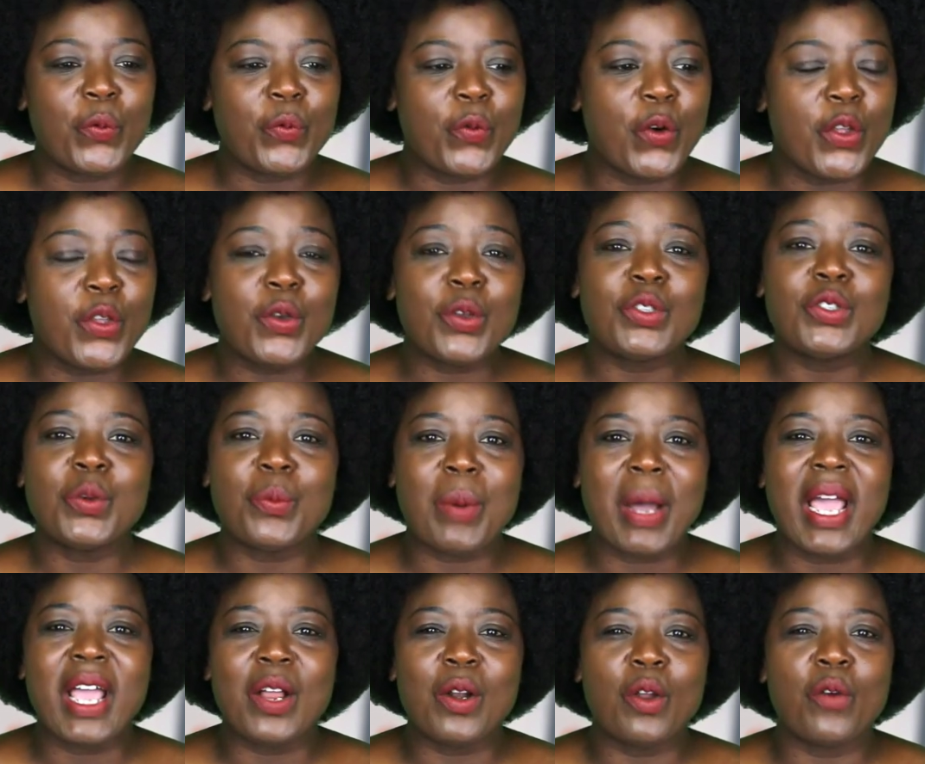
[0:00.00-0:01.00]
for you to
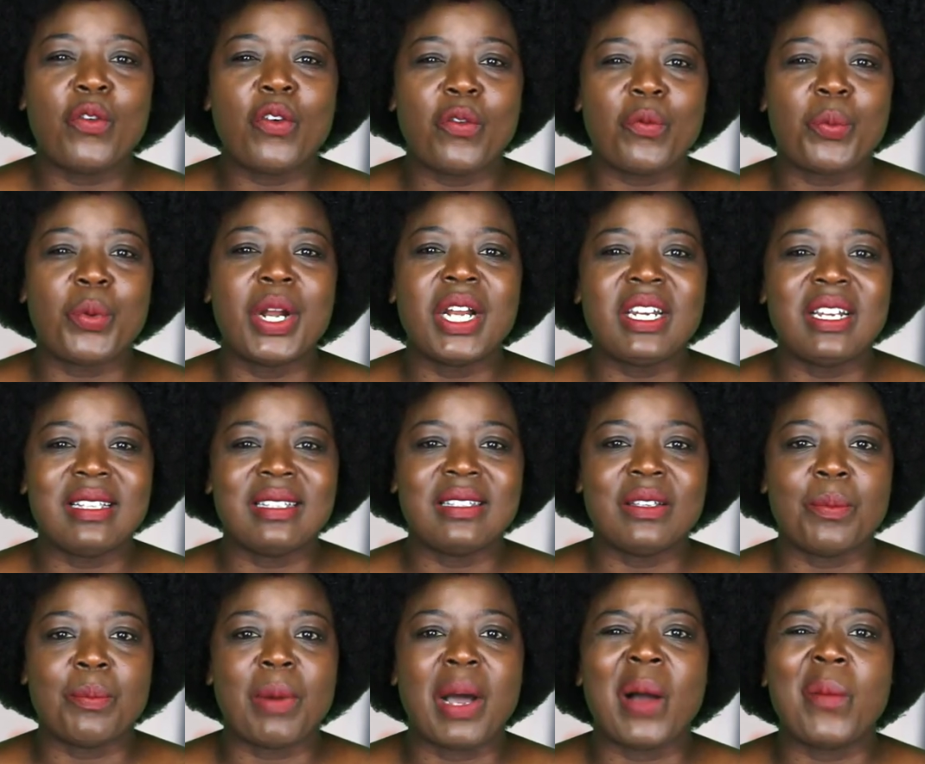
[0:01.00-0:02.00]
buy a loaf of bread in
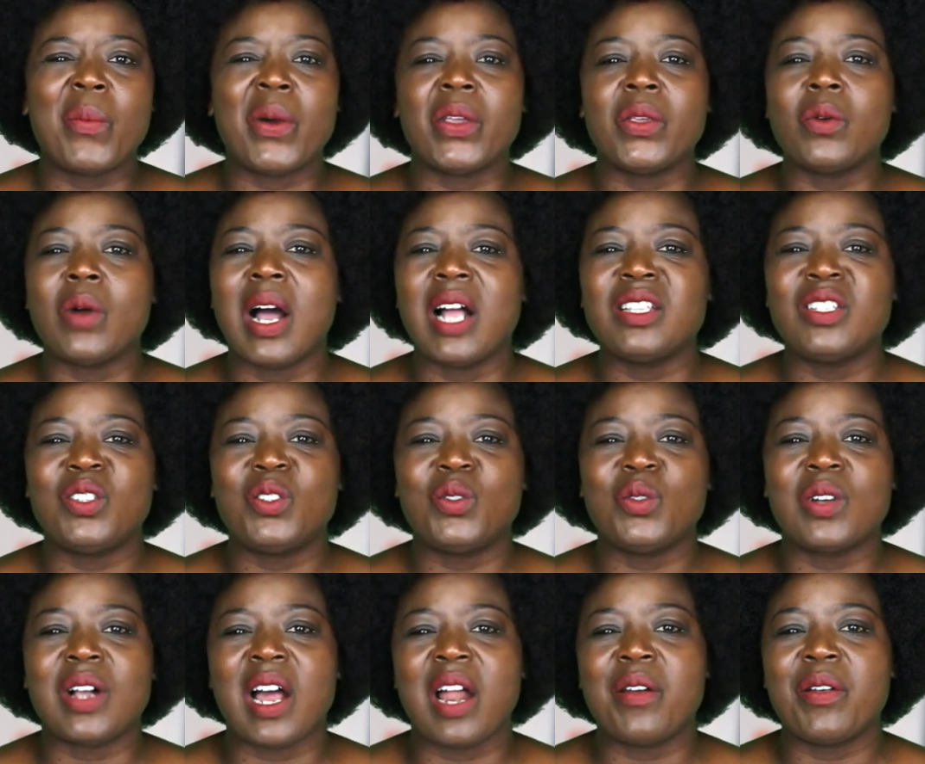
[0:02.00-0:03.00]
Zimbabwe, you had
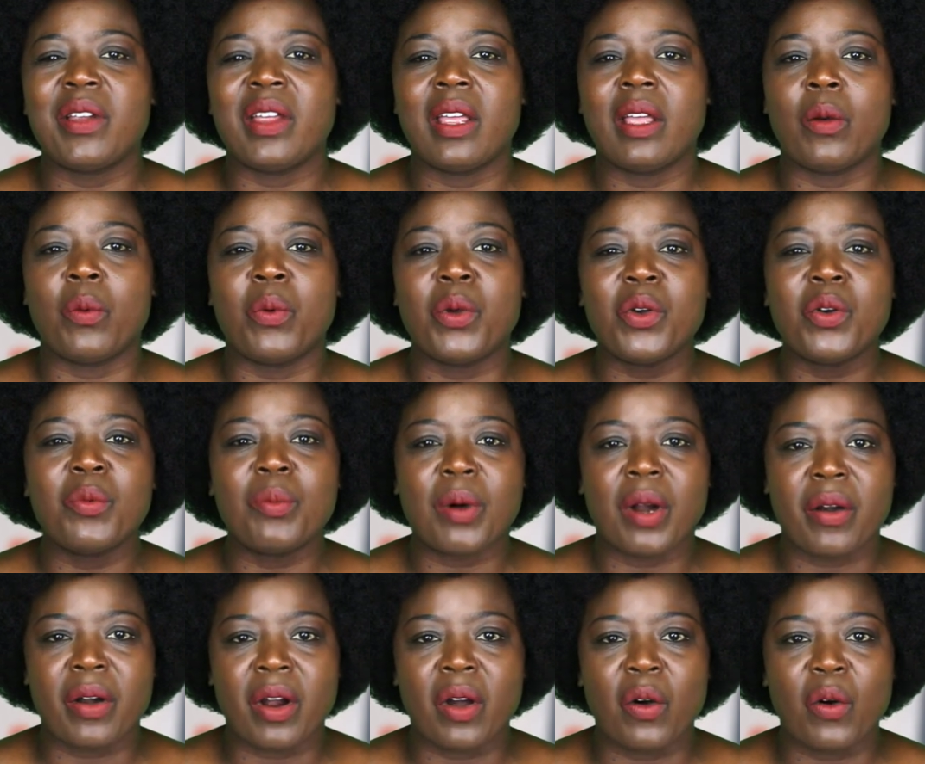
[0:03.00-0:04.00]
to carry a
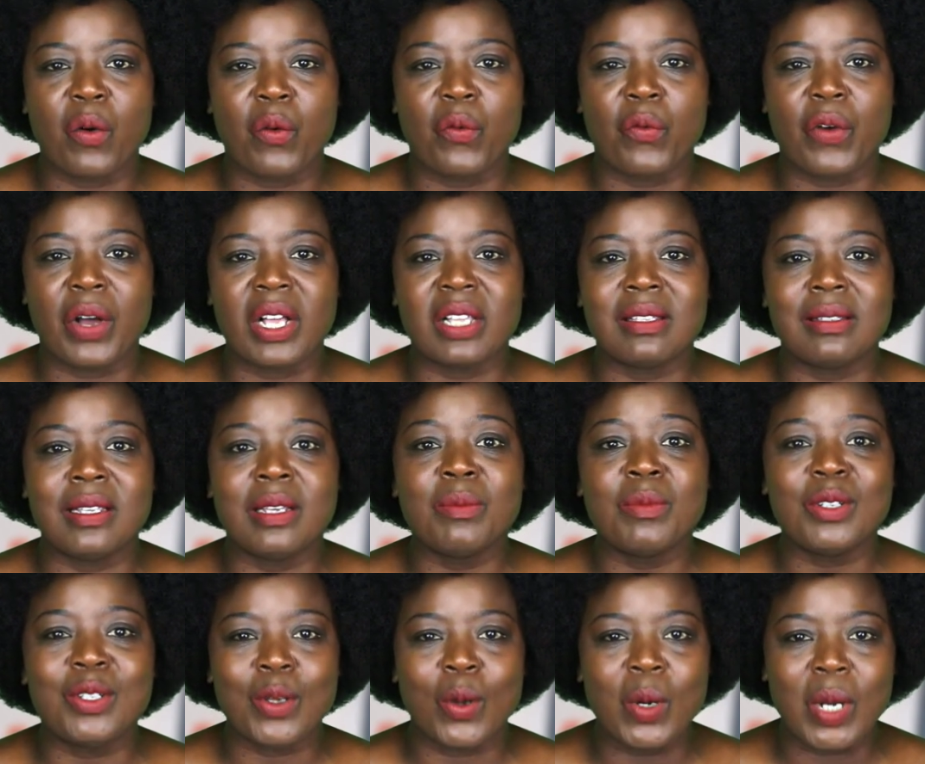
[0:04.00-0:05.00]
wheelbarrow of uh,
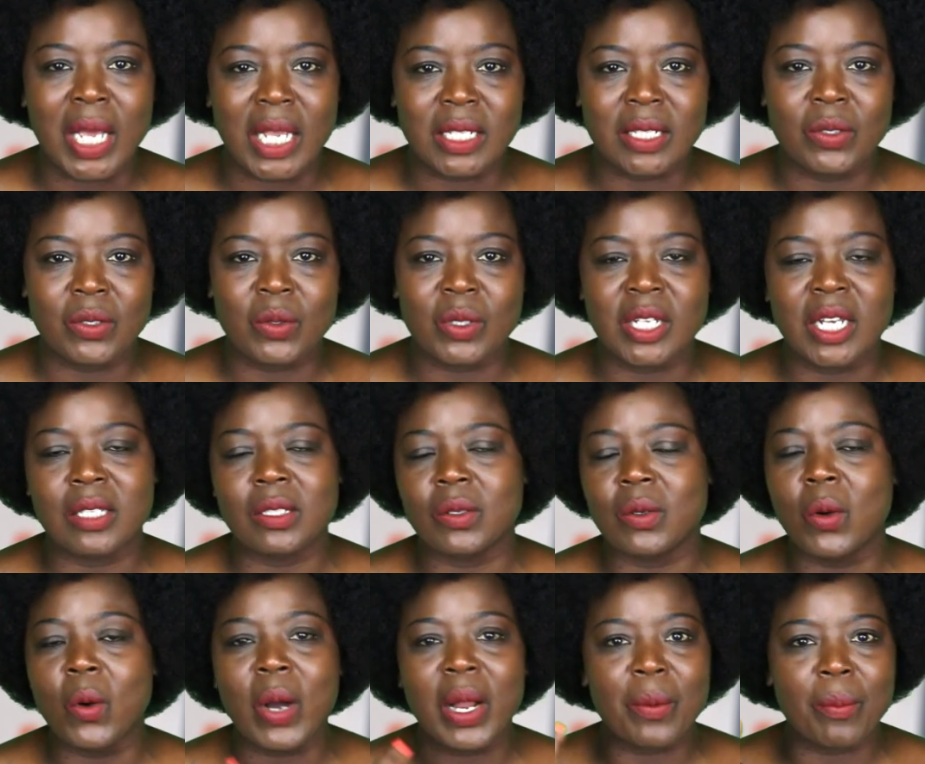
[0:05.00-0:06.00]
Zim dollars to
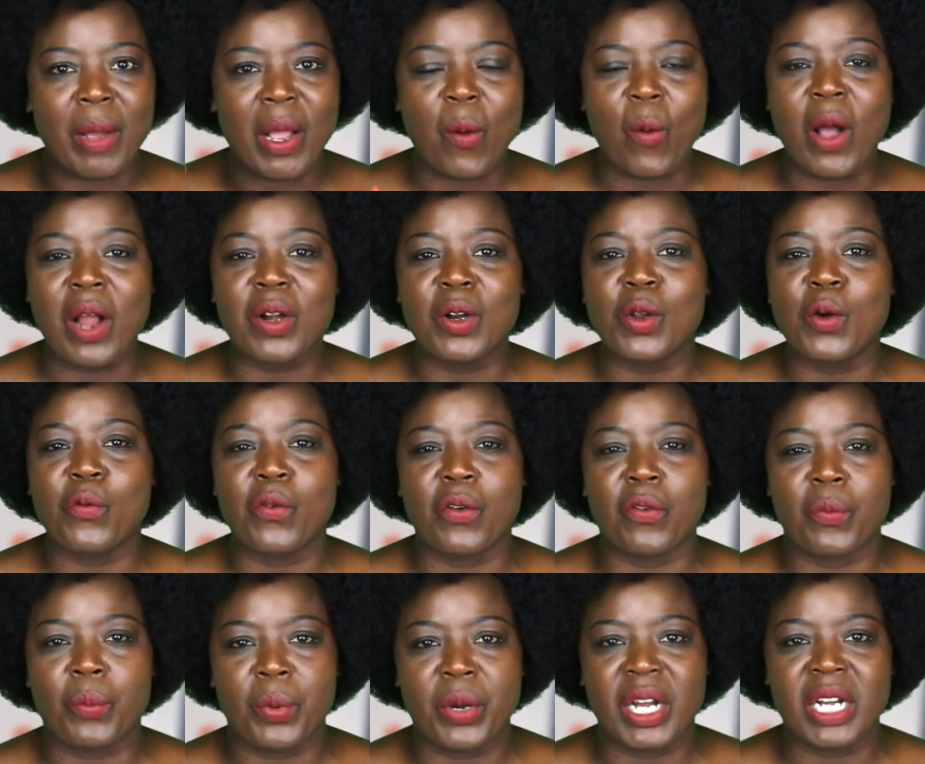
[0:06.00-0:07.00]
just go and buy one loaf
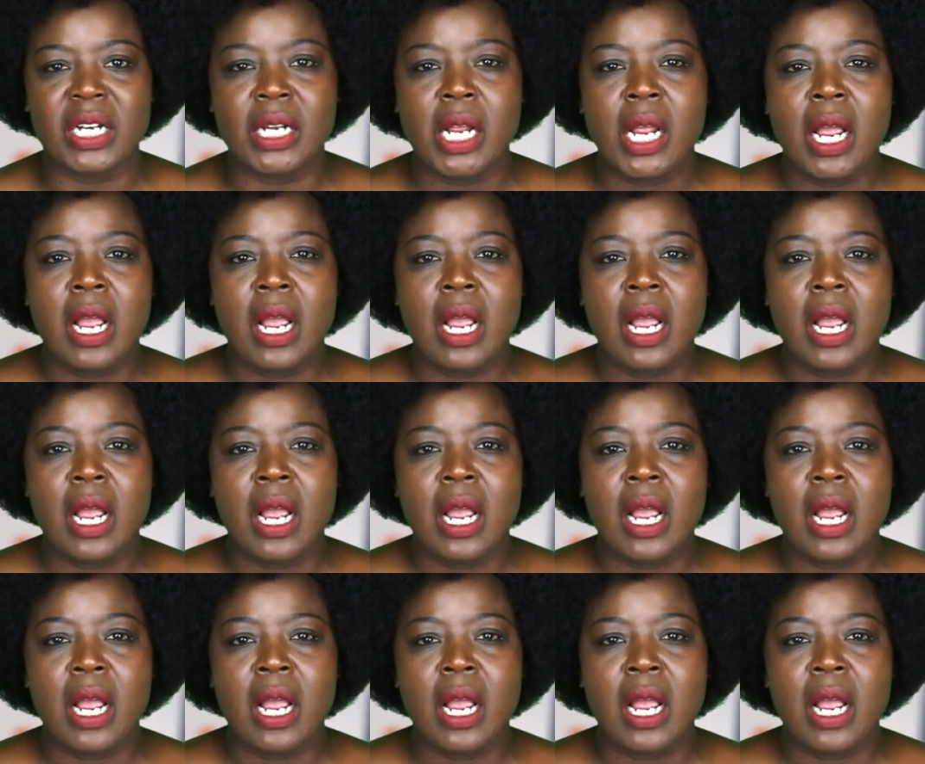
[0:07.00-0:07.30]
of bread.